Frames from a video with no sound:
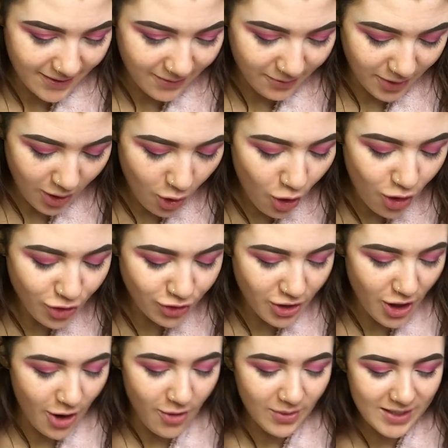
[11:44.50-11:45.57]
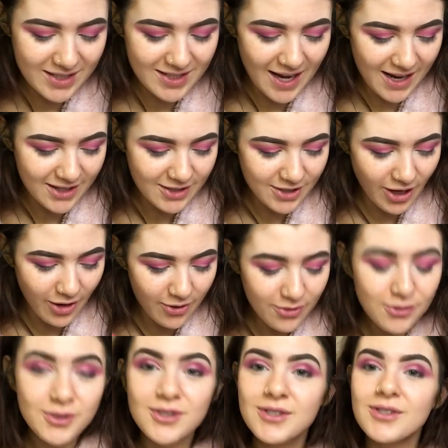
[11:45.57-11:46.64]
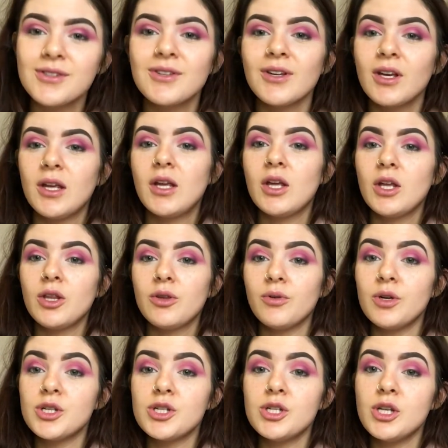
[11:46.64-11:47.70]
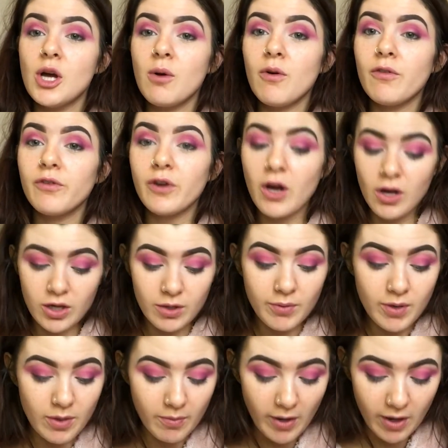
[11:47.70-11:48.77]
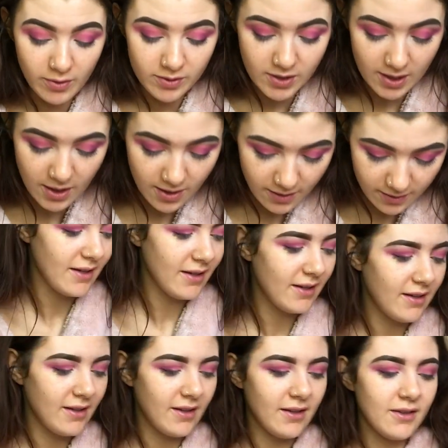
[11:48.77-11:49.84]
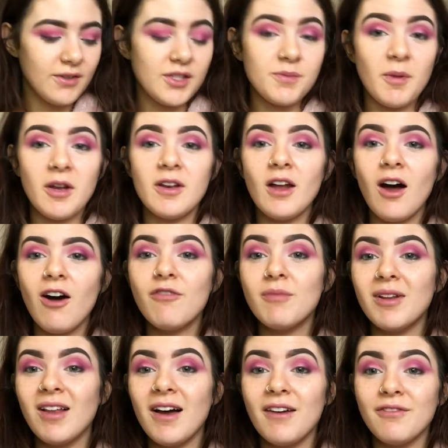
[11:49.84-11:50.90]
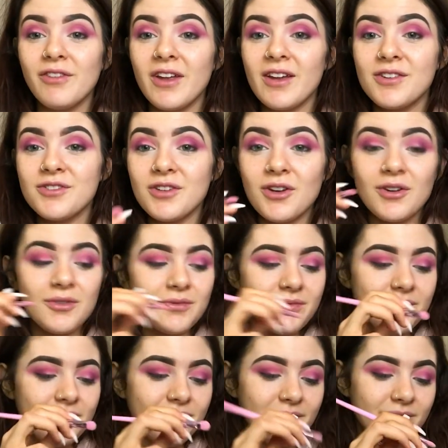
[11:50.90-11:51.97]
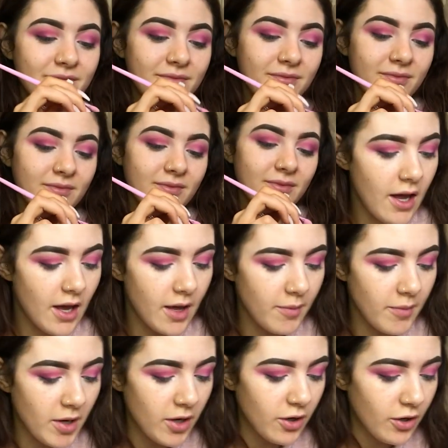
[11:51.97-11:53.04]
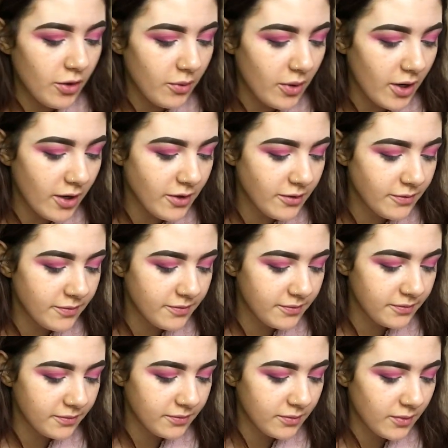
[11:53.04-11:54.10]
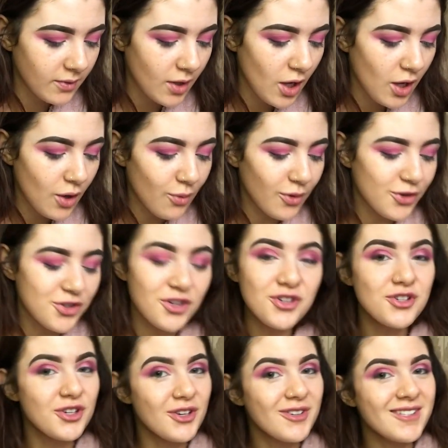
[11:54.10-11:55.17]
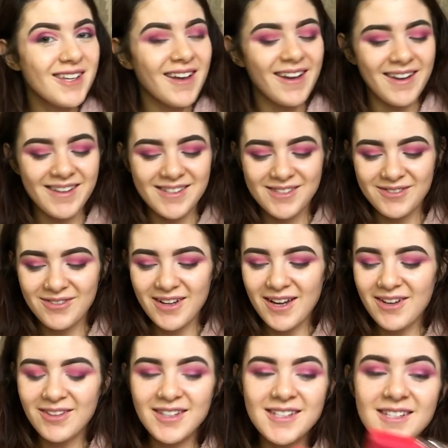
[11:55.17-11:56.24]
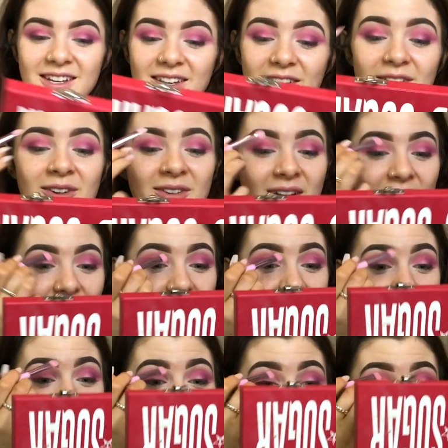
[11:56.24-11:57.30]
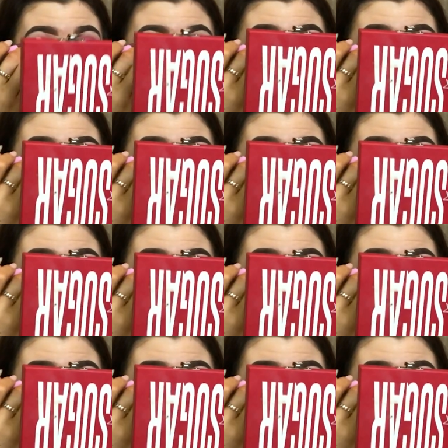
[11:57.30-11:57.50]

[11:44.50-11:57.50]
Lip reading: we all know it's Tesco's. There is no other argument about it. Spend half my life there, so. Another one. What's your shoe size? Wow, Lydia, you're coming out with these really good